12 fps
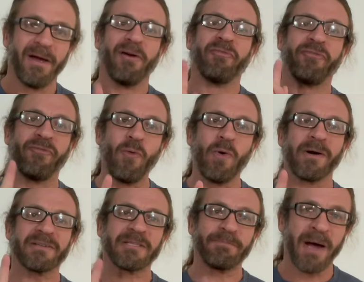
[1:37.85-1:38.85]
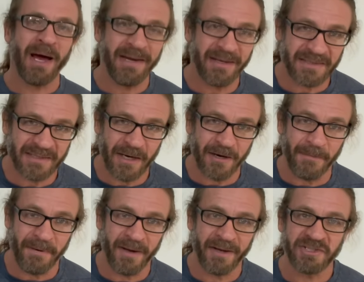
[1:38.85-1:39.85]
for spotting a sucker
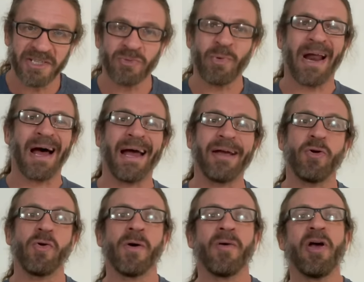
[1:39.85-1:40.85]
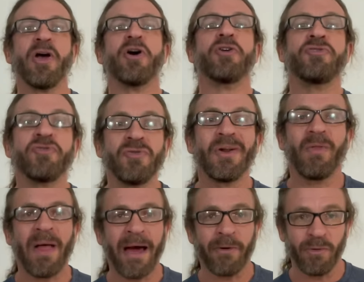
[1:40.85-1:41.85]
punch is what I call
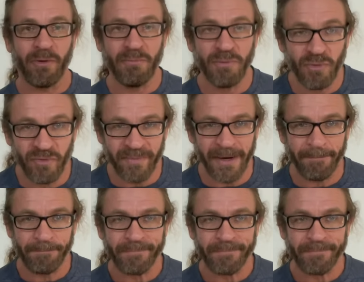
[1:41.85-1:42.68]
unilateral movement.